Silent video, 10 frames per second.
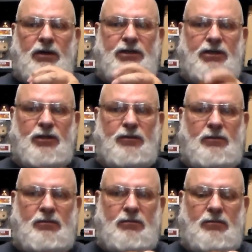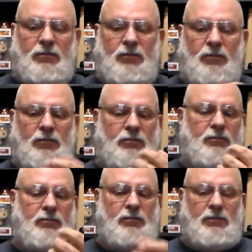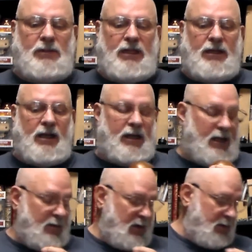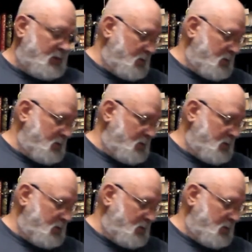inches in diameter.